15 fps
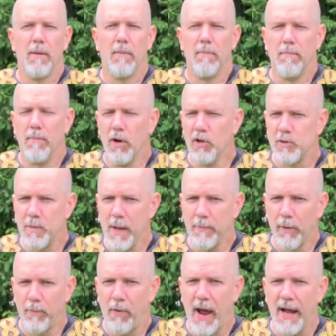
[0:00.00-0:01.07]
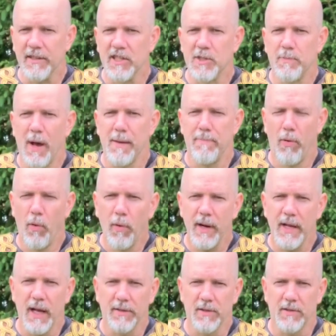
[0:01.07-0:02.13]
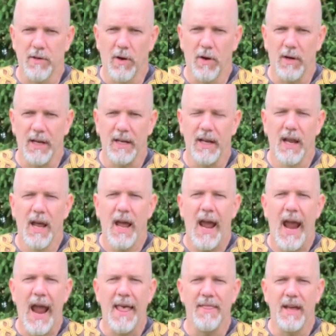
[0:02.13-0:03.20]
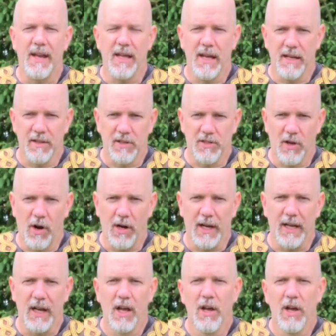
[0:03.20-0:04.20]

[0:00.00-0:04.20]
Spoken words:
Most people practice by pointing at the target and then hitting the target.